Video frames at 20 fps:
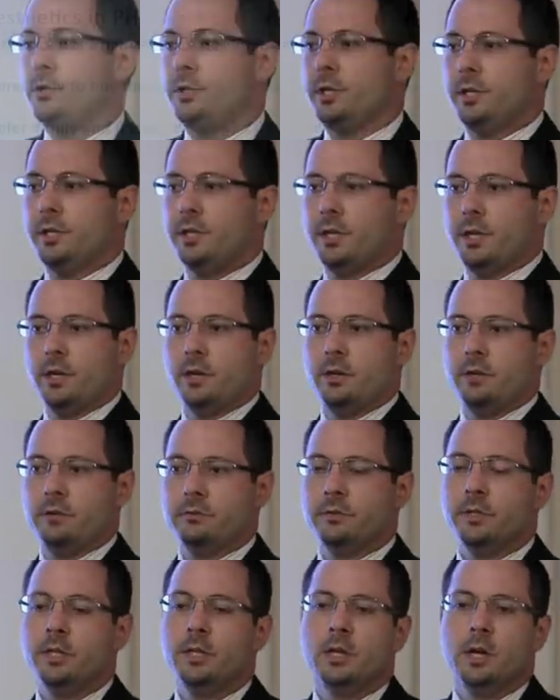you take care
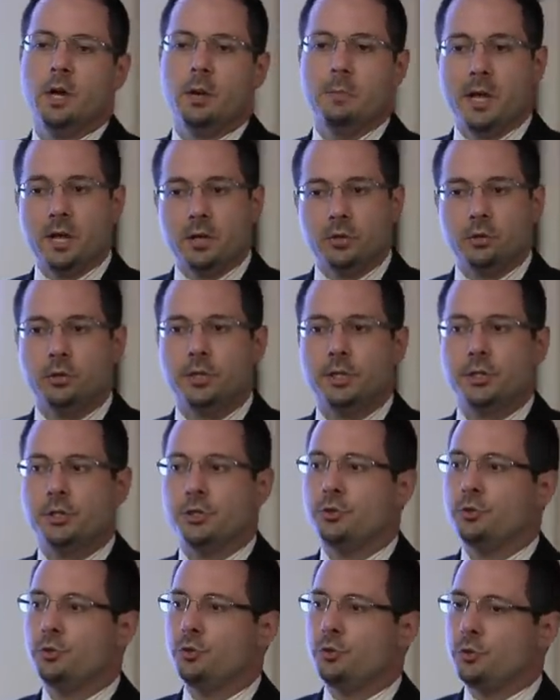of medical
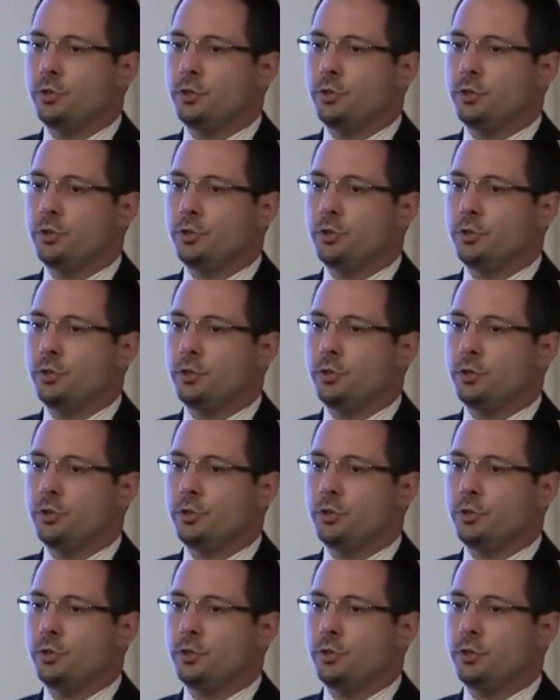issues,